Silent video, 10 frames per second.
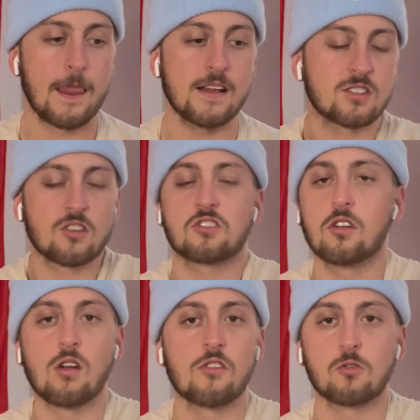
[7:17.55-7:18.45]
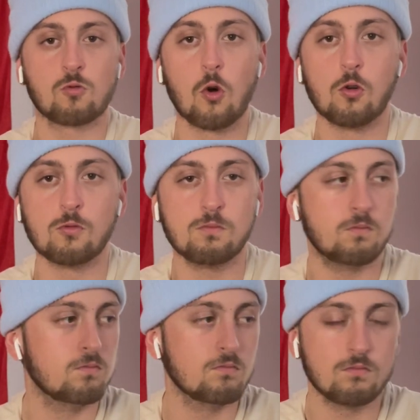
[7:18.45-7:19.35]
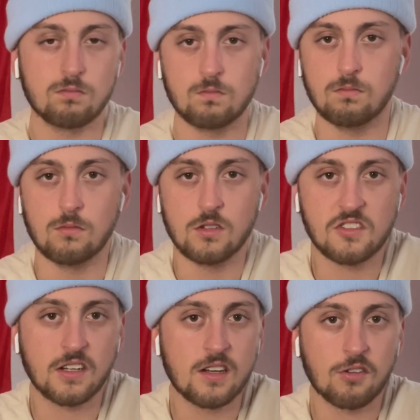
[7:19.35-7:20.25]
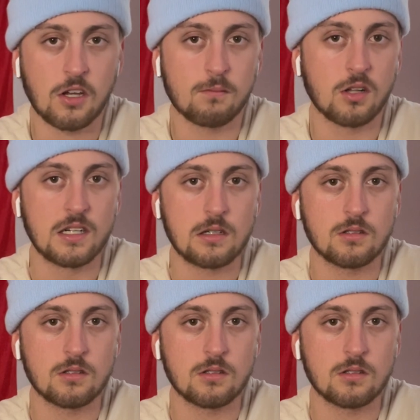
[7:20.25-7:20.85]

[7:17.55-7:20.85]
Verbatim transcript: it's just another role significant player.